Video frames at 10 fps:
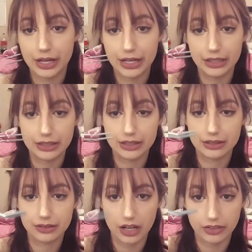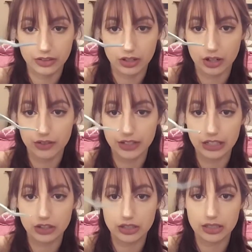It's got the curved
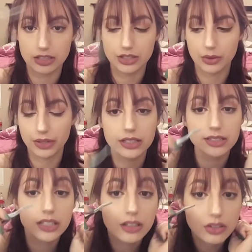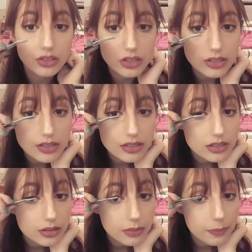edges. It's so easy. You just
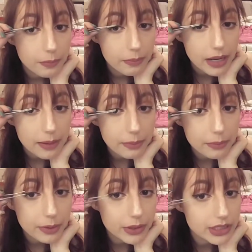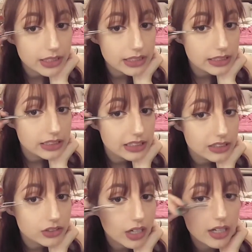pop them on,
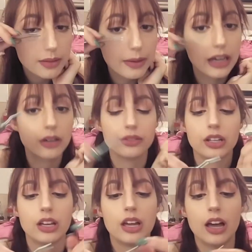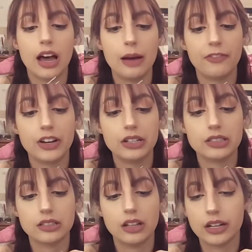straighten them out. I find
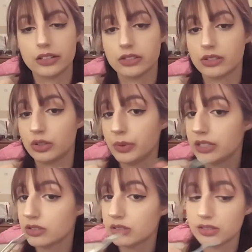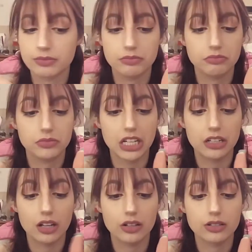it's a lot easier than tweezers.
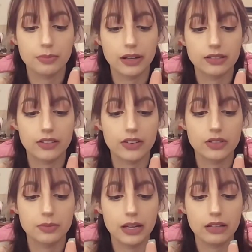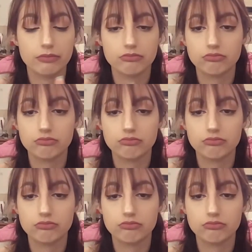$10, best I've ever spent.